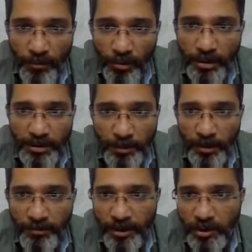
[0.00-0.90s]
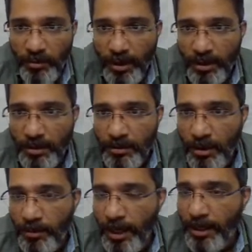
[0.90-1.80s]
4 is a perfect square,
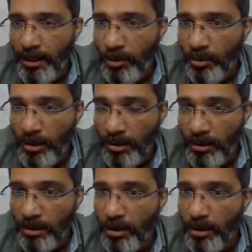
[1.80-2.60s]
so I'm writing 2 here.